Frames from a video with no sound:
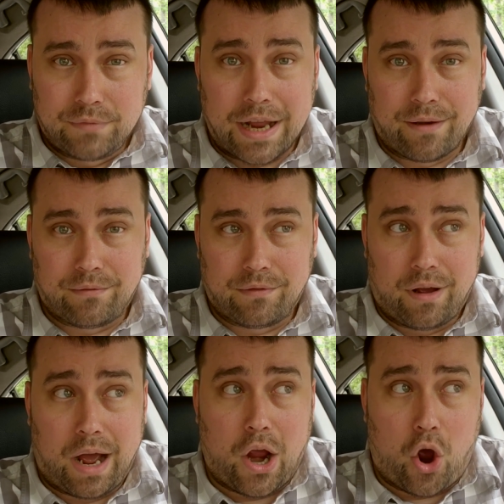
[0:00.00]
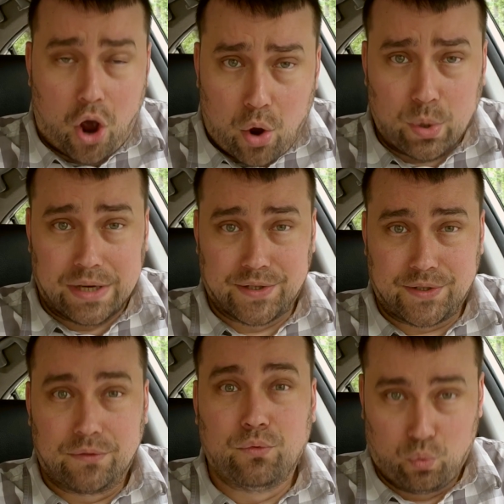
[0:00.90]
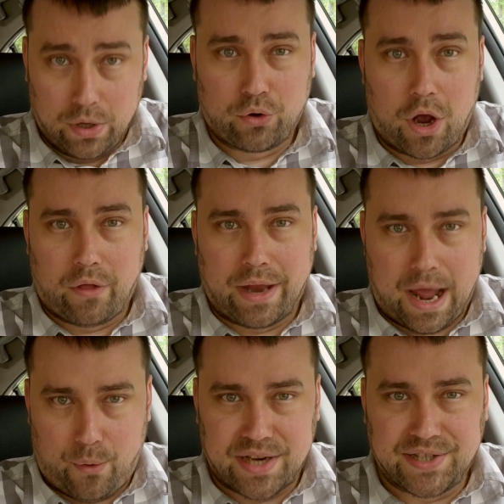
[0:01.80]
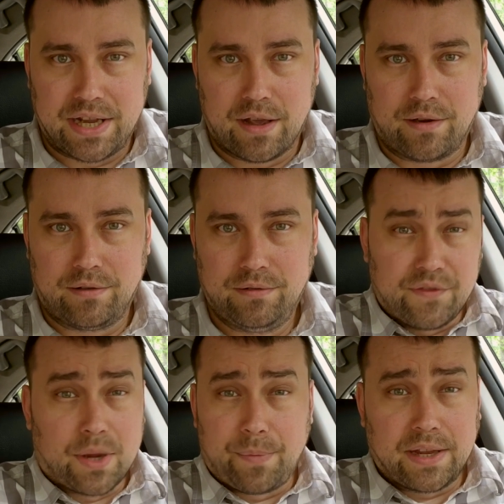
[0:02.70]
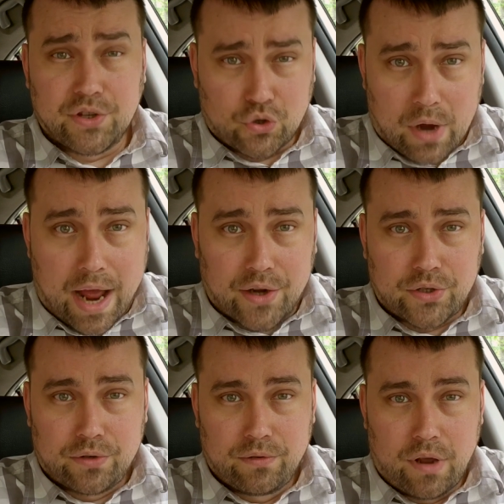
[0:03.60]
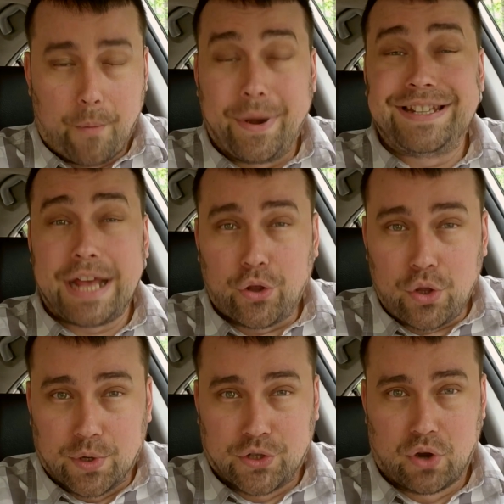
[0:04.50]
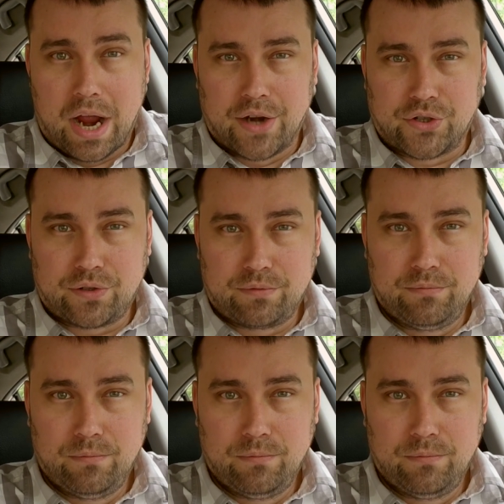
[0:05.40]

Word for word: And I always will call it how I see it. If something is trash, I'm going to tell you it's trash.